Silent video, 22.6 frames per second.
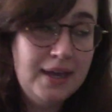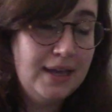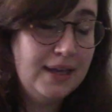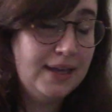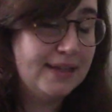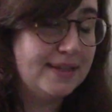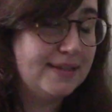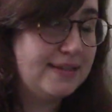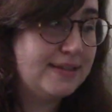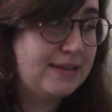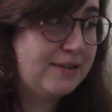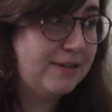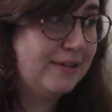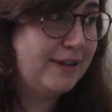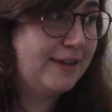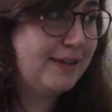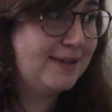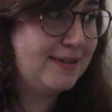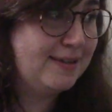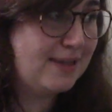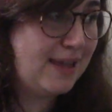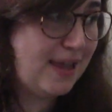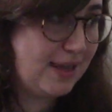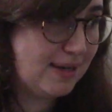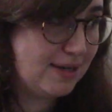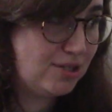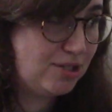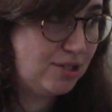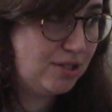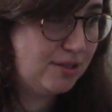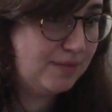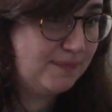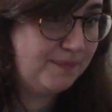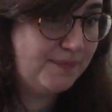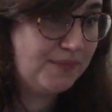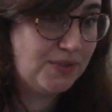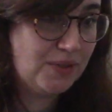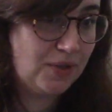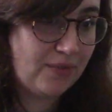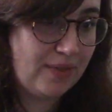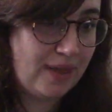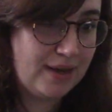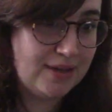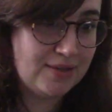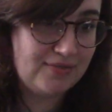considering his age, so
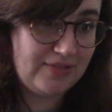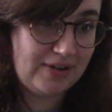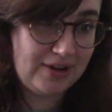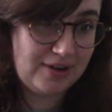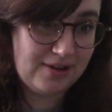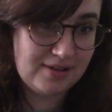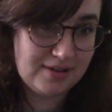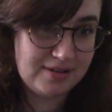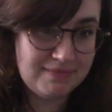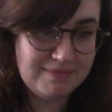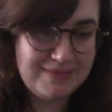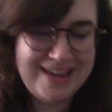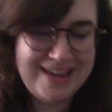that is very good.